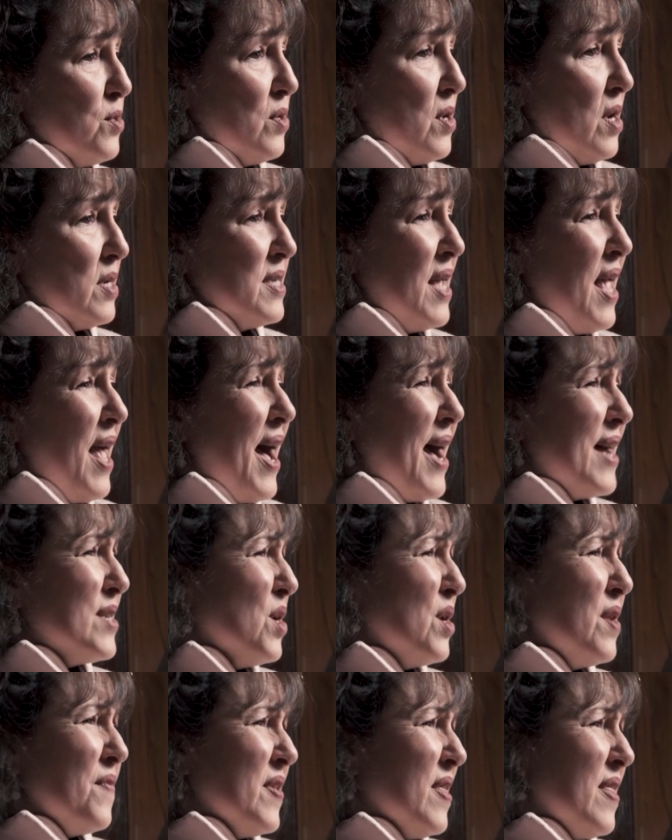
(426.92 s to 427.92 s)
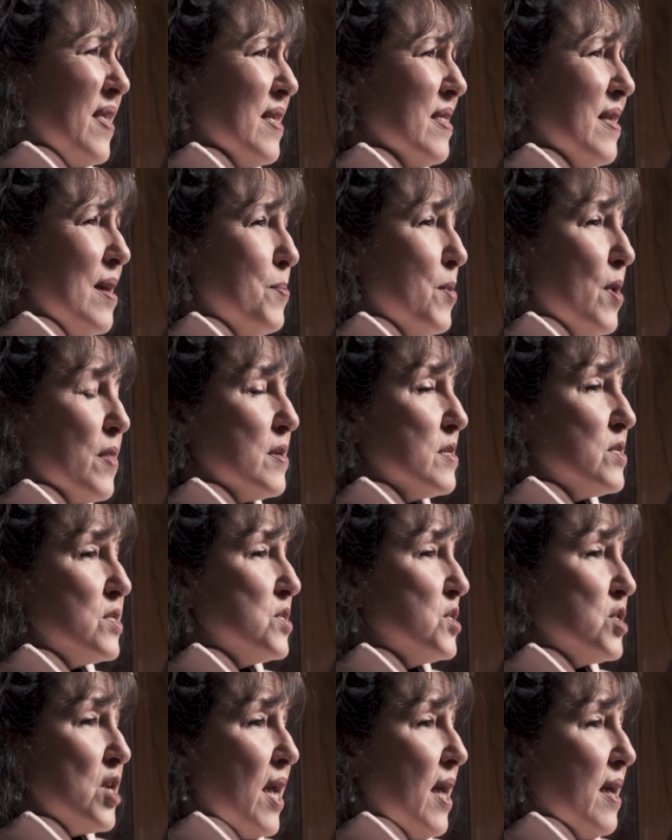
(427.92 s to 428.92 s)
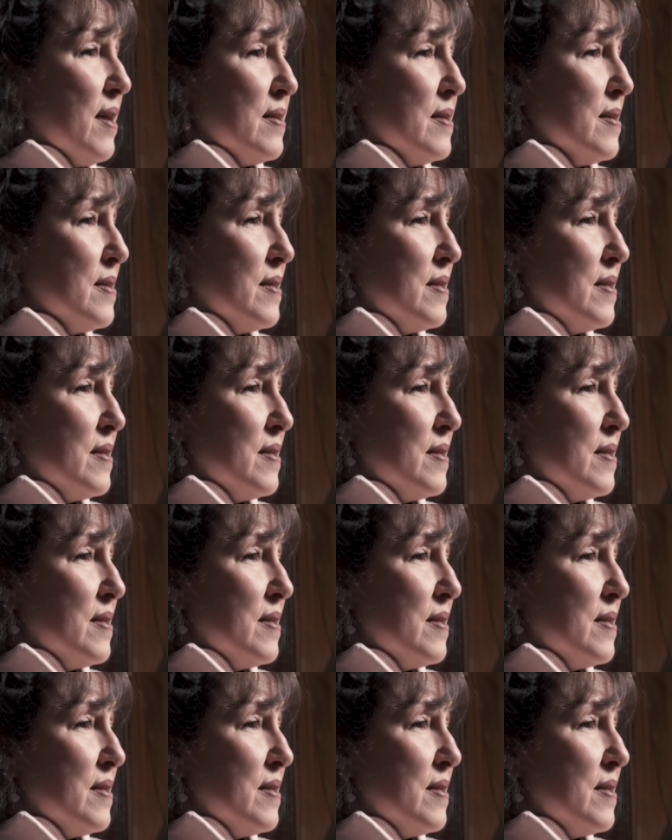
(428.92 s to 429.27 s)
or not. I don't even think they bothered to check.